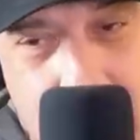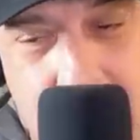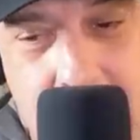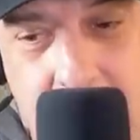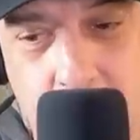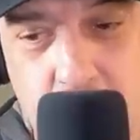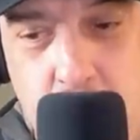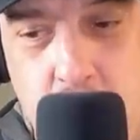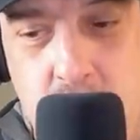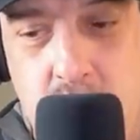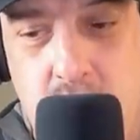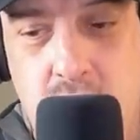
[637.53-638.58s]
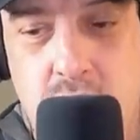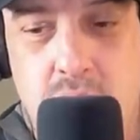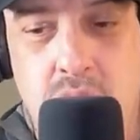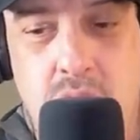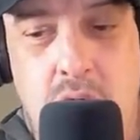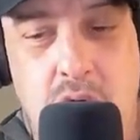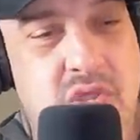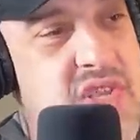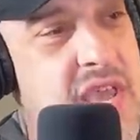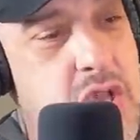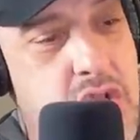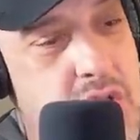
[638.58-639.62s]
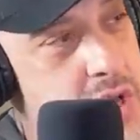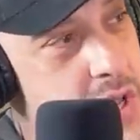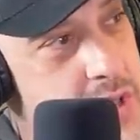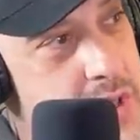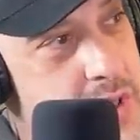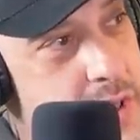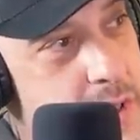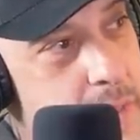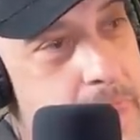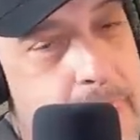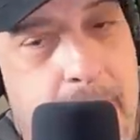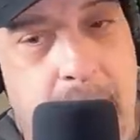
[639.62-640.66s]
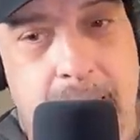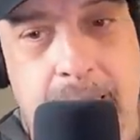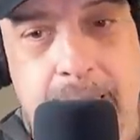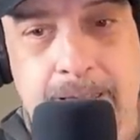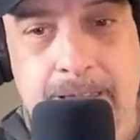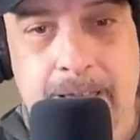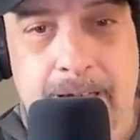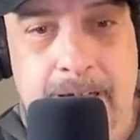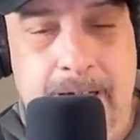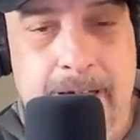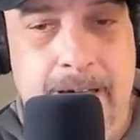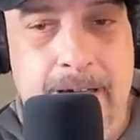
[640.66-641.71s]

uh, which was unsanctioned, and uh,